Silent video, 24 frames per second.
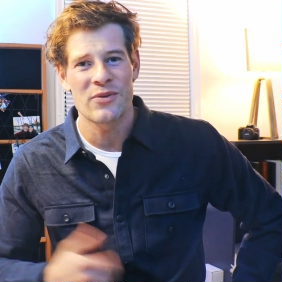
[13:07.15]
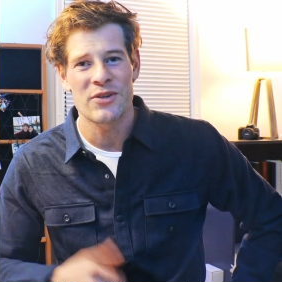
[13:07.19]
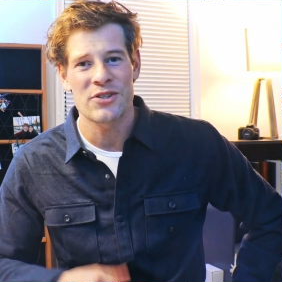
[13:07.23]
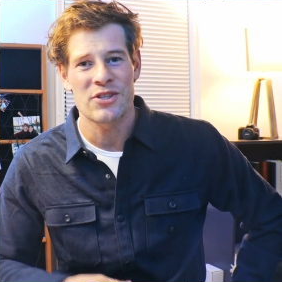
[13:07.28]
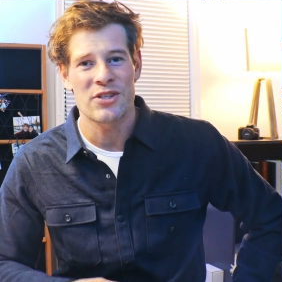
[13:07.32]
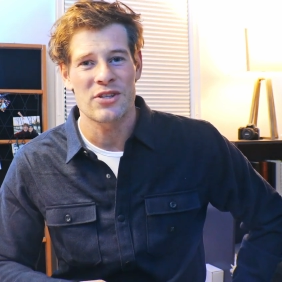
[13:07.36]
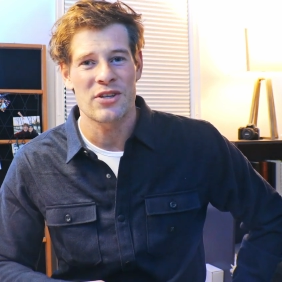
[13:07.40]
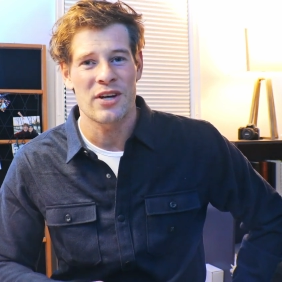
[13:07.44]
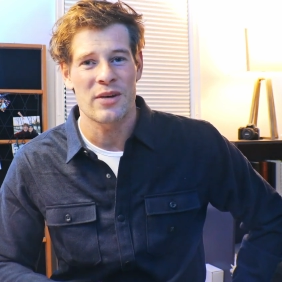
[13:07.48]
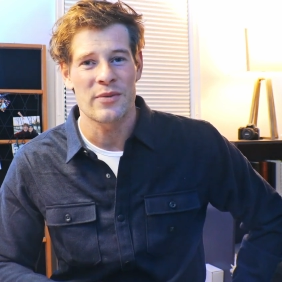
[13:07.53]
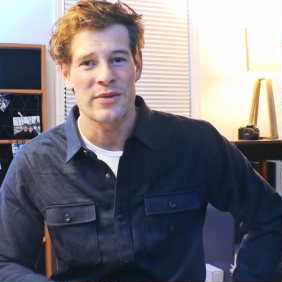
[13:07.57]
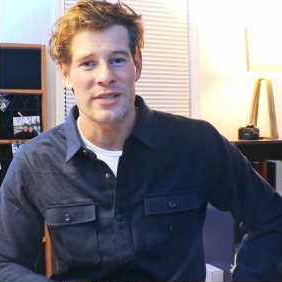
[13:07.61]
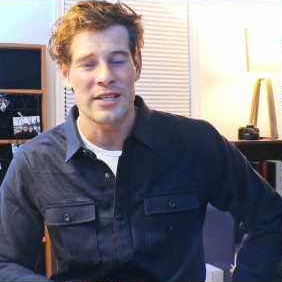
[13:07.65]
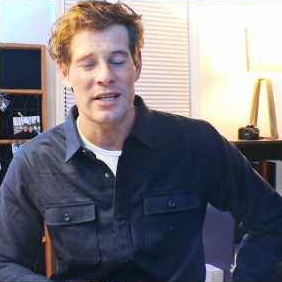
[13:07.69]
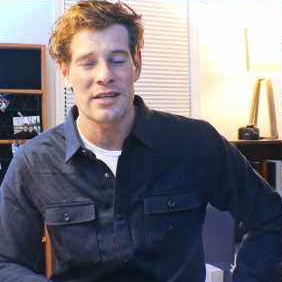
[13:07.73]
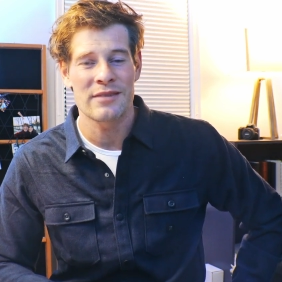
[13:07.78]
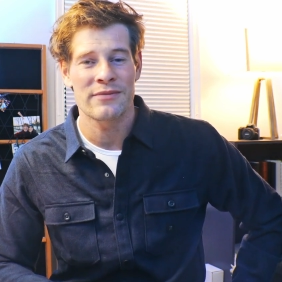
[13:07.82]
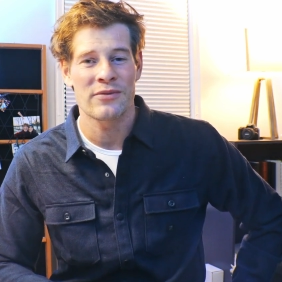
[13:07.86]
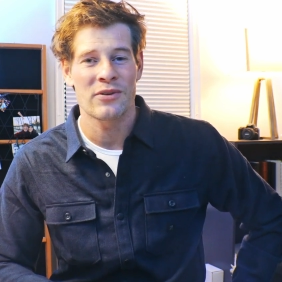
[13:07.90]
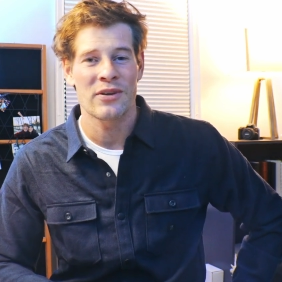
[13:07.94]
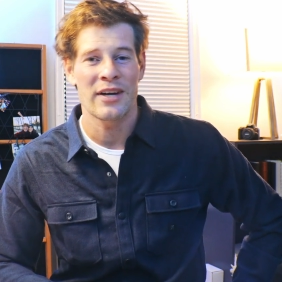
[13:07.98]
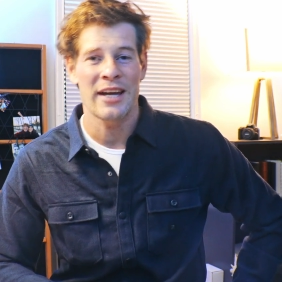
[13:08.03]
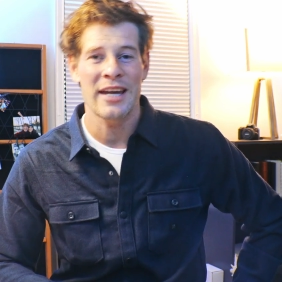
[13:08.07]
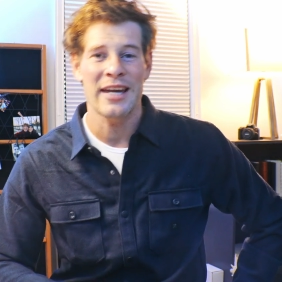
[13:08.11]
what you thought was
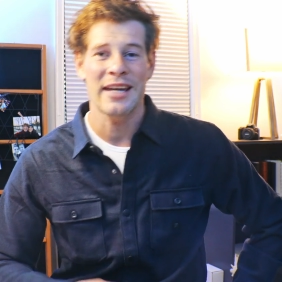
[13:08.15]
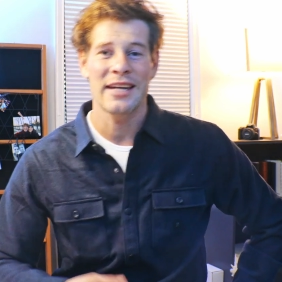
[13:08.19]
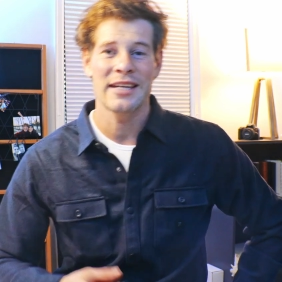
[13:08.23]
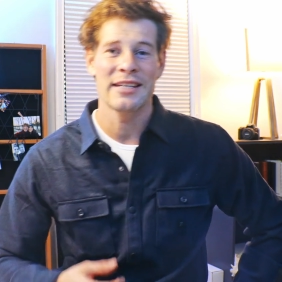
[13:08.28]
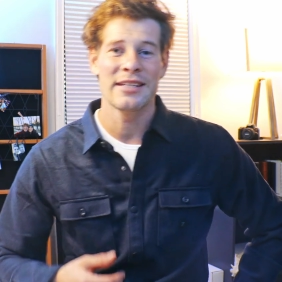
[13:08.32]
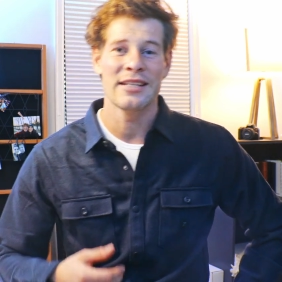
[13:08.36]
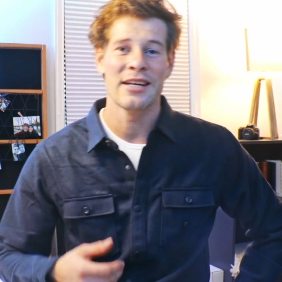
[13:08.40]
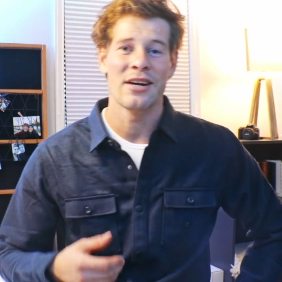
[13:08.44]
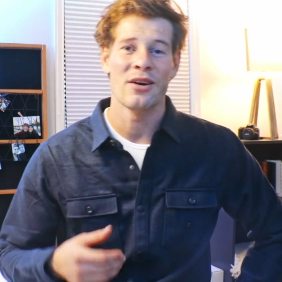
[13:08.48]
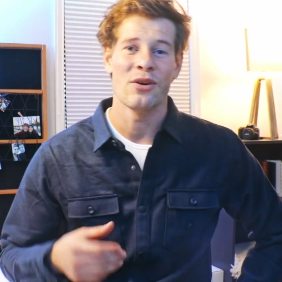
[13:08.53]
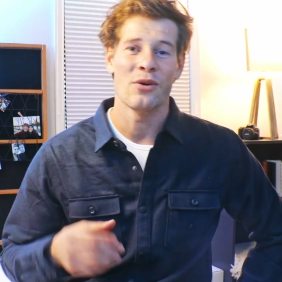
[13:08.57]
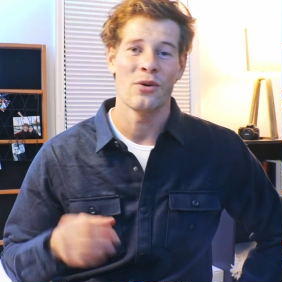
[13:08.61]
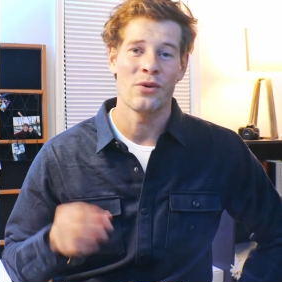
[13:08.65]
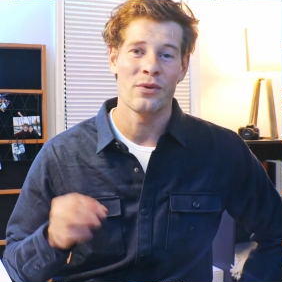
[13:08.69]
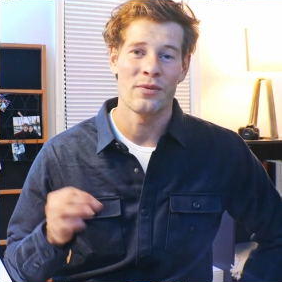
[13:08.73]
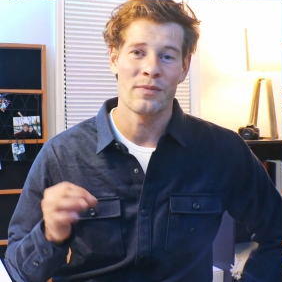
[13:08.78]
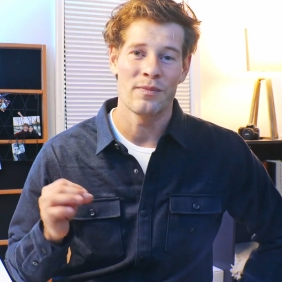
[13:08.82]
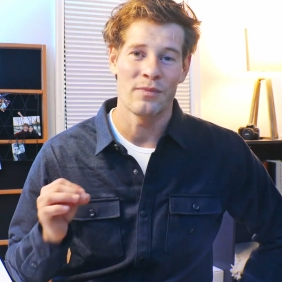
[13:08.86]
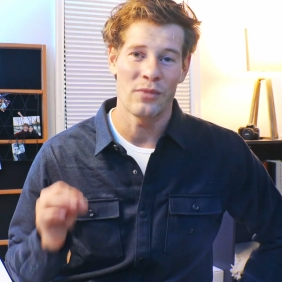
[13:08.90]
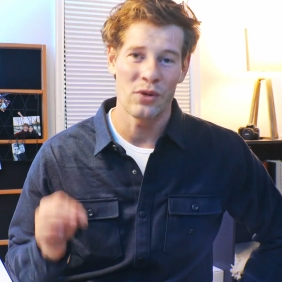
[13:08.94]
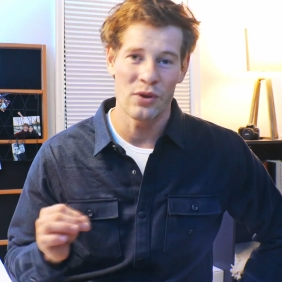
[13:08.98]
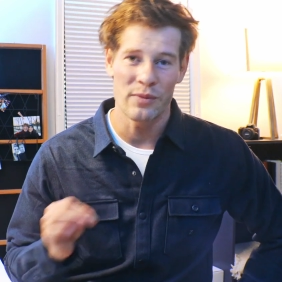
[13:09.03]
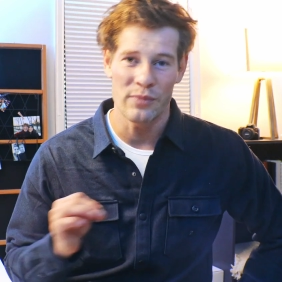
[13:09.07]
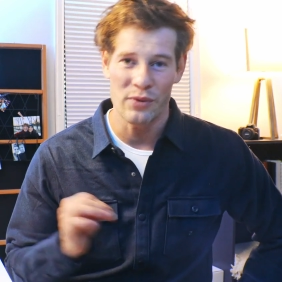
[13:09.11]
helpful, and
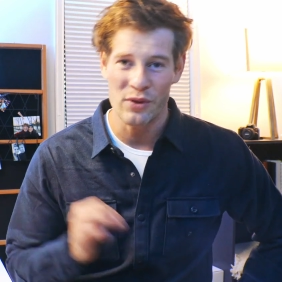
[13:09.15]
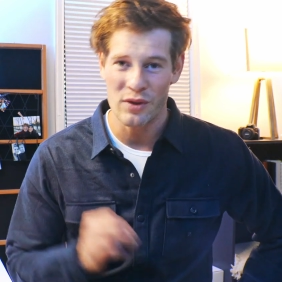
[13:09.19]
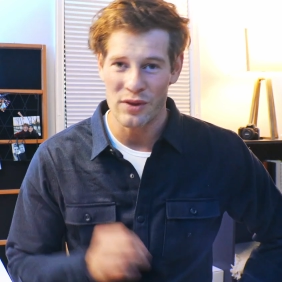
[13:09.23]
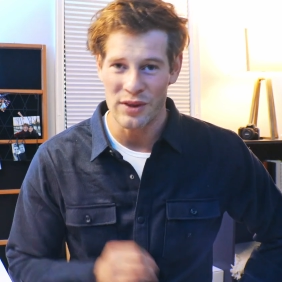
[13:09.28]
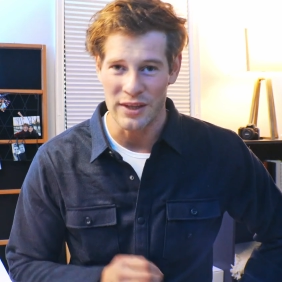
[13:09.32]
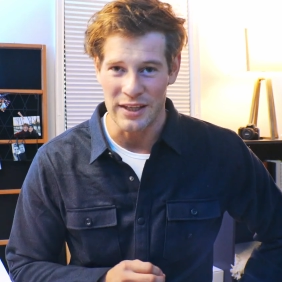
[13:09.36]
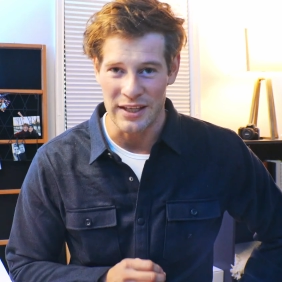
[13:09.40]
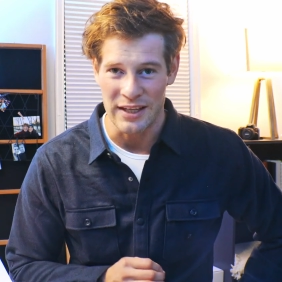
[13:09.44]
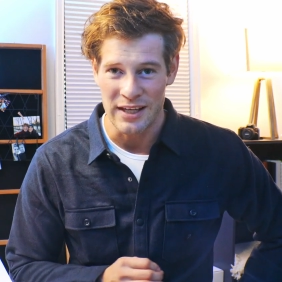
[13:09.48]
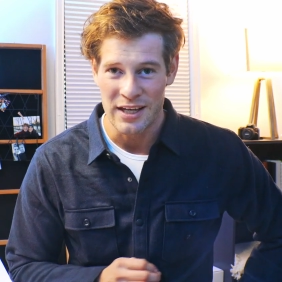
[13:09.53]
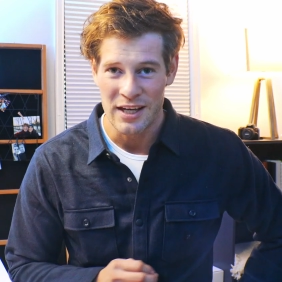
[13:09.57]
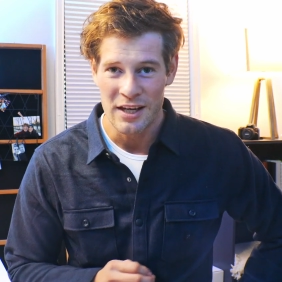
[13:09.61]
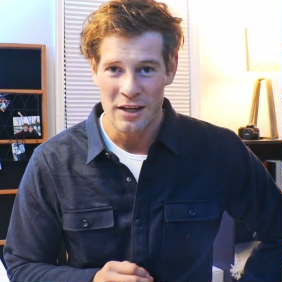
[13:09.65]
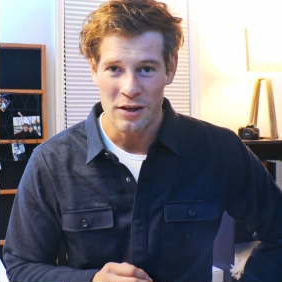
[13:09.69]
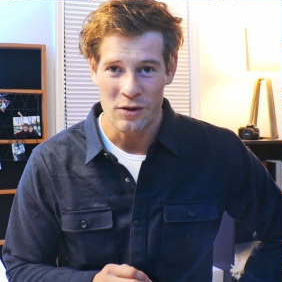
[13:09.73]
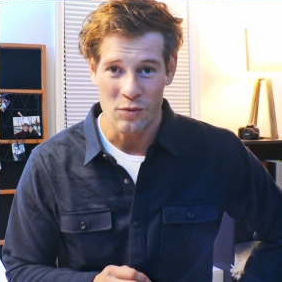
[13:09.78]
more importantly,